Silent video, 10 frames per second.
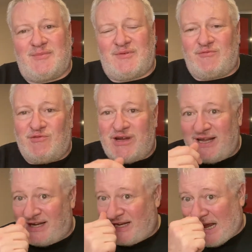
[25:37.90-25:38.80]

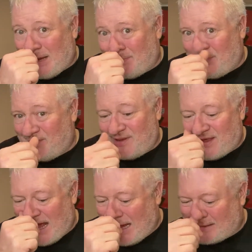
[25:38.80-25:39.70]
Really happy with
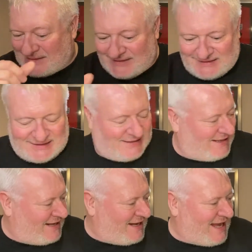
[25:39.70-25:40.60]
that.
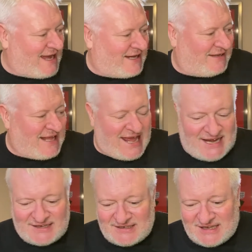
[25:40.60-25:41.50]
And
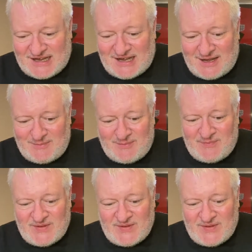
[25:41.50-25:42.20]
then I'm